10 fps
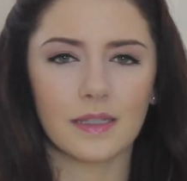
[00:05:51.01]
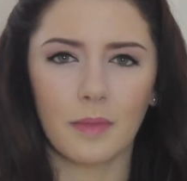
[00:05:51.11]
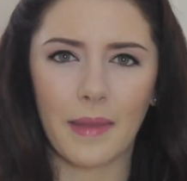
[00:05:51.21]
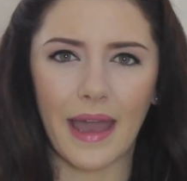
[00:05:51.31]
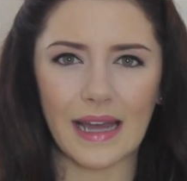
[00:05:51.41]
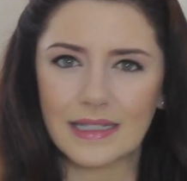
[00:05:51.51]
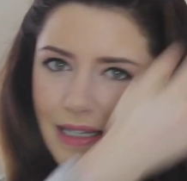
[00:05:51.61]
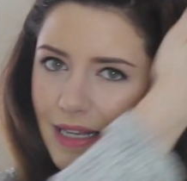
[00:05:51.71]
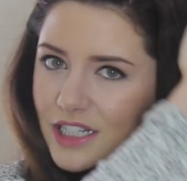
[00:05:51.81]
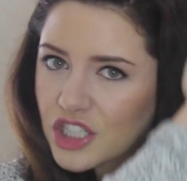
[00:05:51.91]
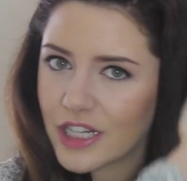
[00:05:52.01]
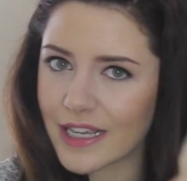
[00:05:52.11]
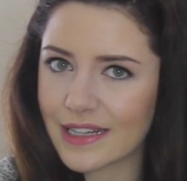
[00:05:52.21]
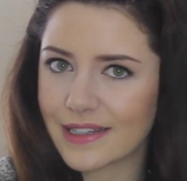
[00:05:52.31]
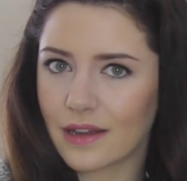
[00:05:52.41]
some on my hand and like
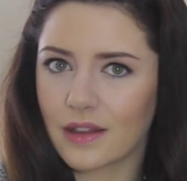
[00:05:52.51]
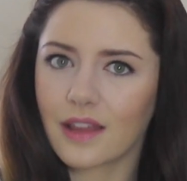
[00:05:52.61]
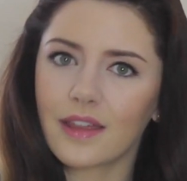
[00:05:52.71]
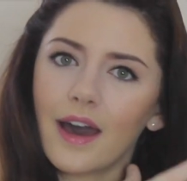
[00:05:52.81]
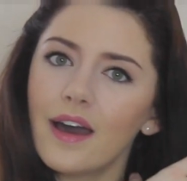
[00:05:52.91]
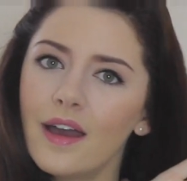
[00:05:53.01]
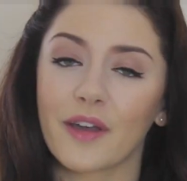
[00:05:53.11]
slick it down like that.